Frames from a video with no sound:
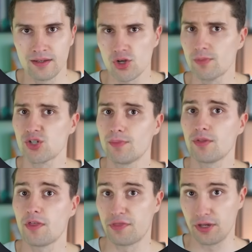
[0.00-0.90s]
So much about
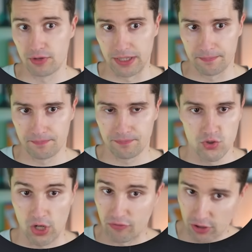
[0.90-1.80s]
the theory.
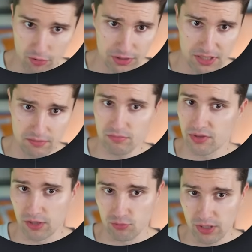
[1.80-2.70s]
So every coroutine
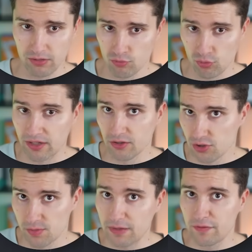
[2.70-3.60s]
that we run a
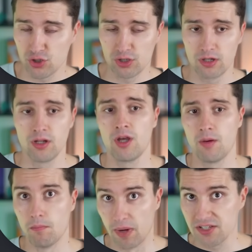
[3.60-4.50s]
suspend function in
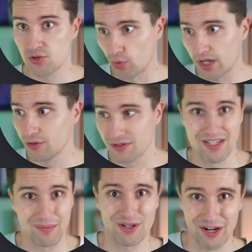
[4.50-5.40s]
must run on
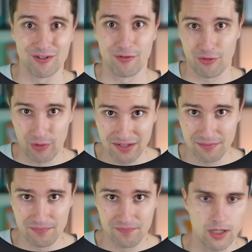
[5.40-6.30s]
some kind of thread,
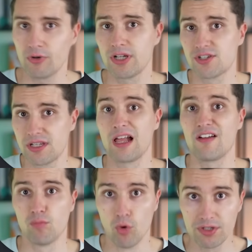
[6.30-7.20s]
and we can still
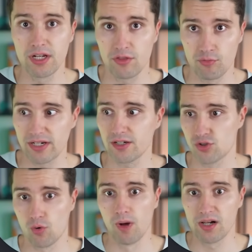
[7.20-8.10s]
have multi-threading,
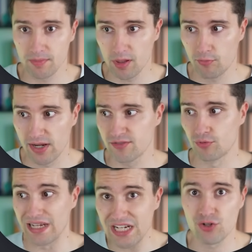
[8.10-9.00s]
so multiple threads
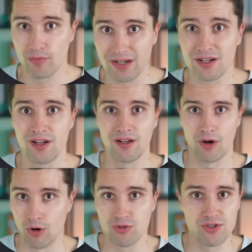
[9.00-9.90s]
where each thread
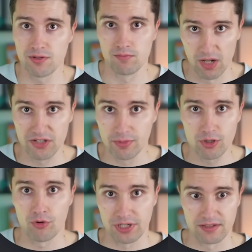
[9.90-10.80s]
hosts multiple
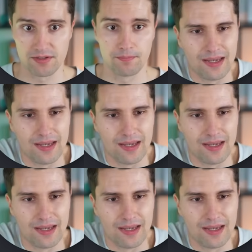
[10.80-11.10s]
coroutines.